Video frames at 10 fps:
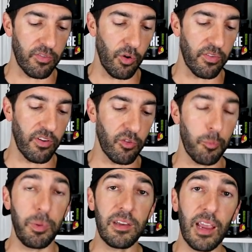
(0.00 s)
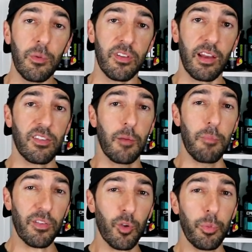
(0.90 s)
So it starts with betaine, which is actually a
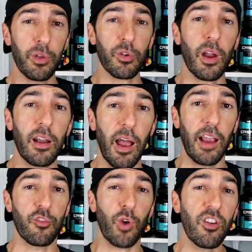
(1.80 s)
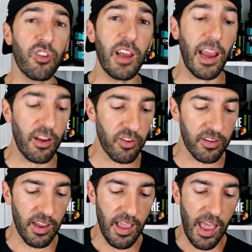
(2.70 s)
muscle builder and a hydration
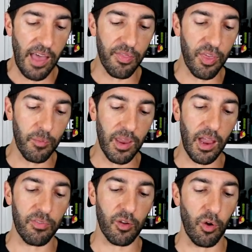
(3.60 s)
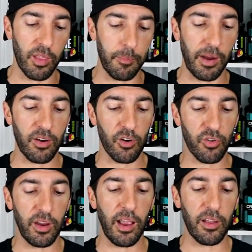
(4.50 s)
agent. And then we have the choline
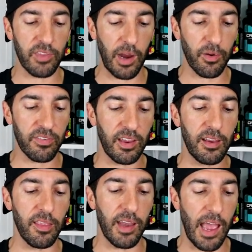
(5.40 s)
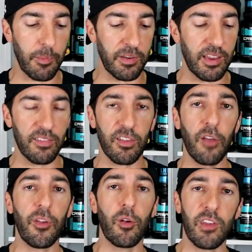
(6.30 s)
bitartrate, L-tyrosine, and then agmatine
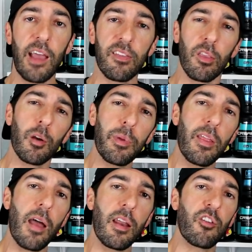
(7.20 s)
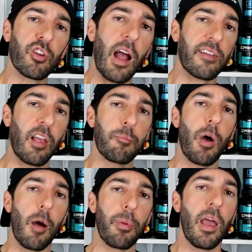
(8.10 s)
sulfate, which adds a little bit of that nitric oxide
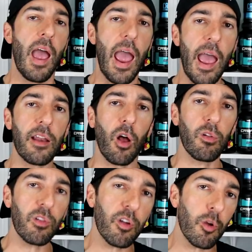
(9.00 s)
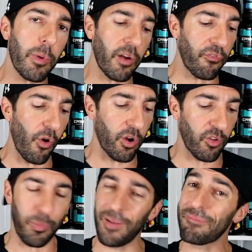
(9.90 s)
pump and a little bit of
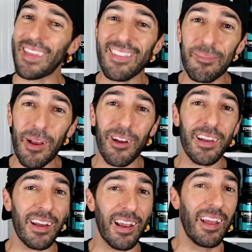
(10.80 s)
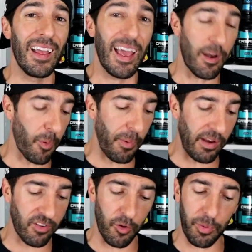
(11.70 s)
focus, but it's varied in a
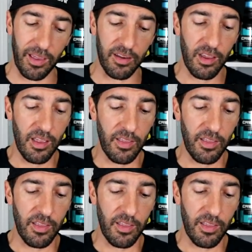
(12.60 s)
proprietary blend.